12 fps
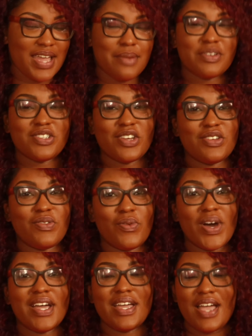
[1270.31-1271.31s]
And I'm gonna show you
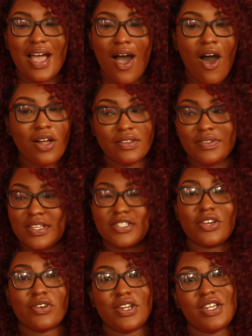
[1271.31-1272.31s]
what all of these
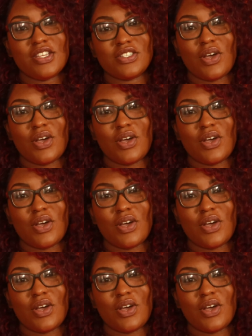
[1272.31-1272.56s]
ingredients